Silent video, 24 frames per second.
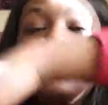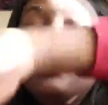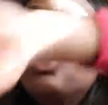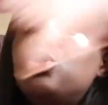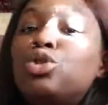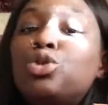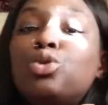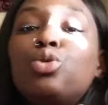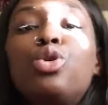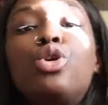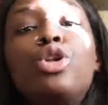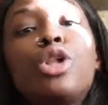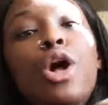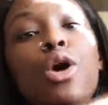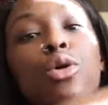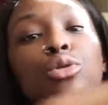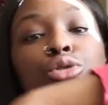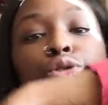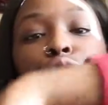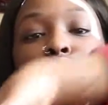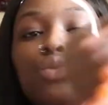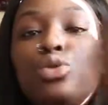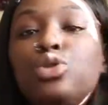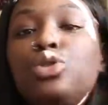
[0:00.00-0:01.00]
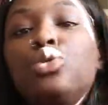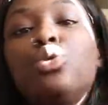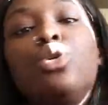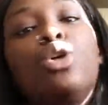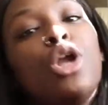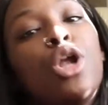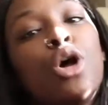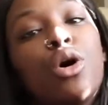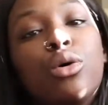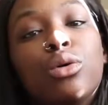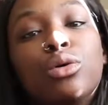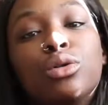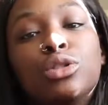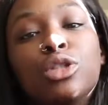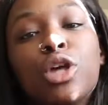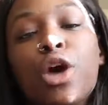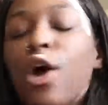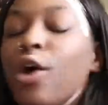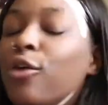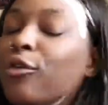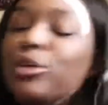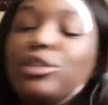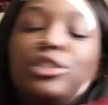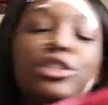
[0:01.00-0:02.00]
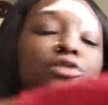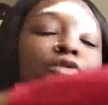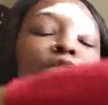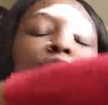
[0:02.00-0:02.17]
You too close. First